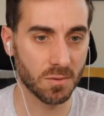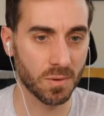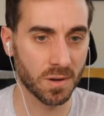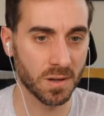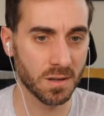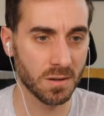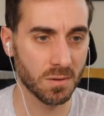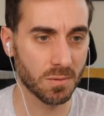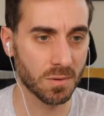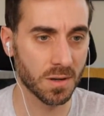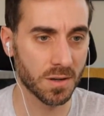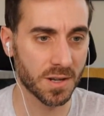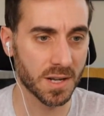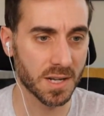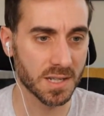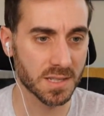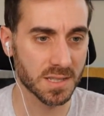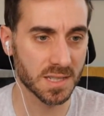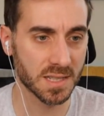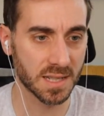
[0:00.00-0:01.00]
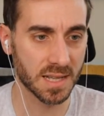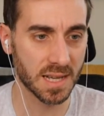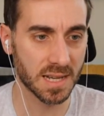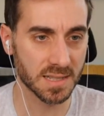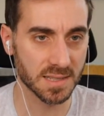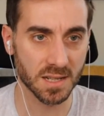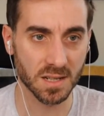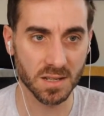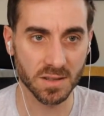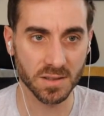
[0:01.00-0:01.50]
Where are you guys seeing that?
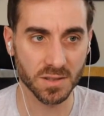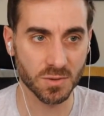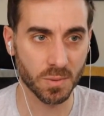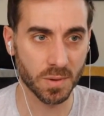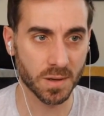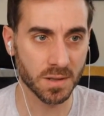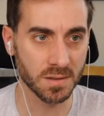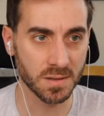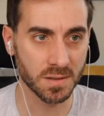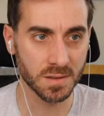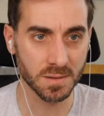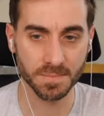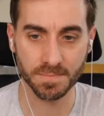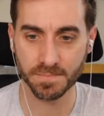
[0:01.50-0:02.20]
Is that on the Twitters?